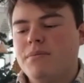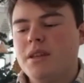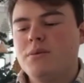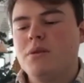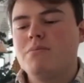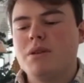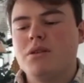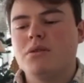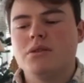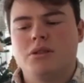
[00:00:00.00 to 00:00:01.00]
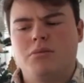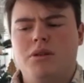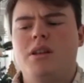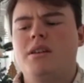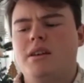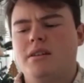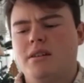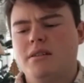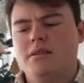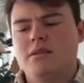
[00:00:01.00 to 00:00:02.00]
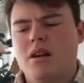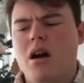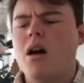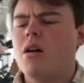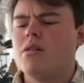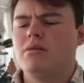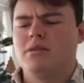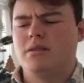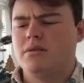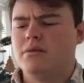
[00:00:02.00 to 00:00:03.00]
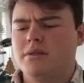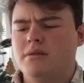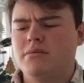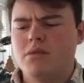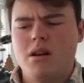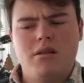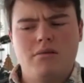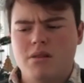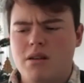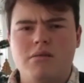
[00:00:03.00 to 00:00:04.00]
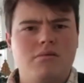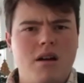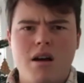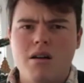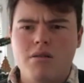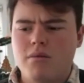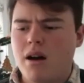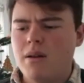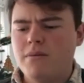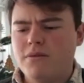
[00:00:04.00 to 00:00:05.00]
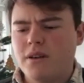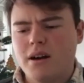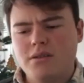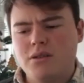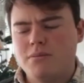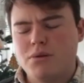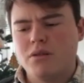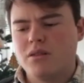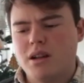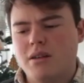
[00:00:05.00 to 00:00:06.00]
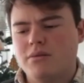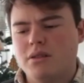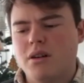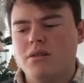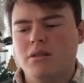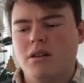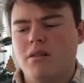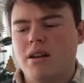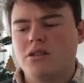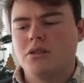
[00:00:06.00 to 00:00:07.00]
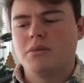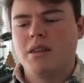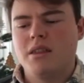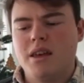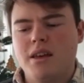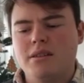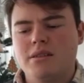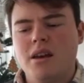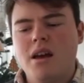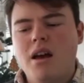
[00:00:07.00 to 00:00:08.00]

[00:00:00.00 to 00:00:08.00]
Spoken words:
"This wouldn't be your shop, would it?" he asked. "Oh," said Torvill. No. "I'm far too poor an elf to own a grand shop like this.